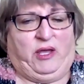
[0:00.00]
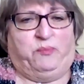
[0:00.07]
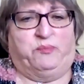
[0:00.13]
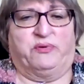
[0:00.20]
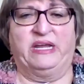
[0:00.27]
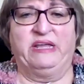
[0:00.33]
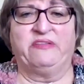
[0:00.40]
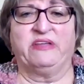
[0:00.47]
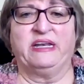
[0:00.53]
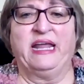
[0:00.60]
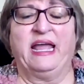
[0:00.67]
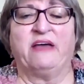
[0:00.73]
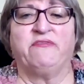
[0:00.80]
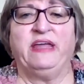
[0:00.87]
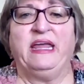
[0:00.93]
breathing
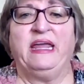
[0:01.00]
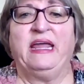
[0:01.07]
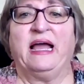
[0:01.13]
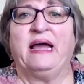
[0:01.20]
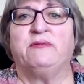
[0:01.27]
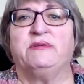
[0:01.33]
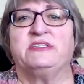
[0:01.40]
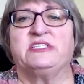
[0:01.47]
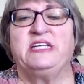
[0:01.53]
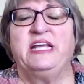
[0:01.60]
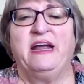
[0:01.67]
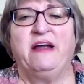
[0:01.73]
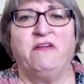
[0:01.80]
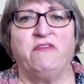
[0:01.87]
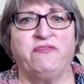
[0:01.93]
heavy. I was
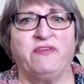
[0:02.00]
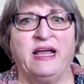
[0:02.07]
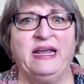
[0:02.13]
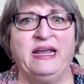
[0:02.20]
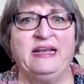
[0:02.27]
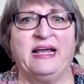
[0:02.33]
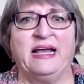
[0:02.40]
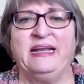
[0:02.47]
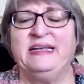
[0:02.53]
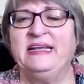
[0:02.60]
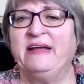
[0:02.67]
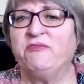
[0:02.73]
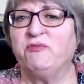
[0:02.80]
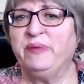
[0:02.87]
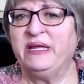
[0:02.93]
terrified. I'd
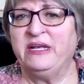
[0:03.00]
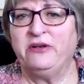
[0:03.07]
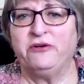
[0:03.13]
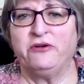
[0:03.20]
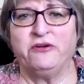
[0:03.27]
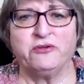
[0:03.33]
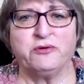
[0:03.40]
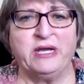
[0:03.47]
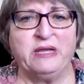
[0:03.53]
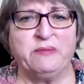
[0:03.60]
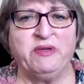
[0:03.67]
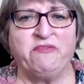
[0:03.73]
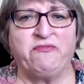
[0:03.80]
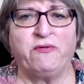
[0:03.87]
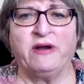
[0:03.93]
never been in an earthquake
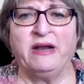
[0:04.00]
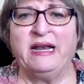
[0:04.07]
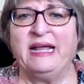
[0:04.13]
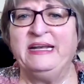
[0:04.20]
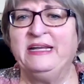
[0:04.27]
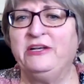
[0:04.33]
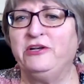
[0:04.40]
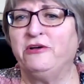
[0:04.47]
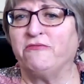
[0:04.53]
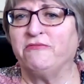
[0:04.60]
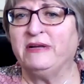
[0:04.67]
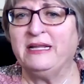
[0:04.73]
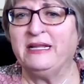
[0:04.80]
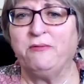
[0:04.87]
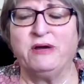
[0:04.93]
before and I didn't know
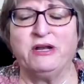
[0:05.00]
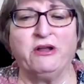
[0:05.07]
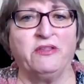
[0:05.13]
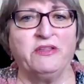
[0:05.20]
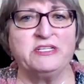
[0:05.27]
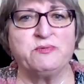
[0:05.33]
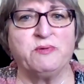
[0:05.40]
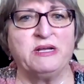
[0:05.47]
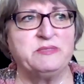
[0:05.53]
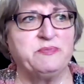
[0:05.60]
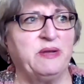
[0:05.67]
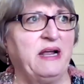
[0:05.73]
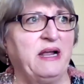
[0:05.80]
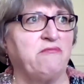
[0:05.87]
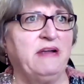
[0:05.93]
really what all this was,
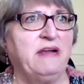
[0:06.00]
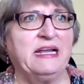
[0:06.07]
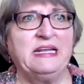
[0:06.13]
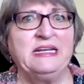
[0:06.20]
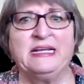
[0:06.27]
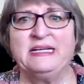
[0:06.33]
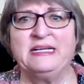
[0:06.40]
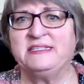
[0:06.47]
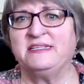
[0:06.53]
but I recognized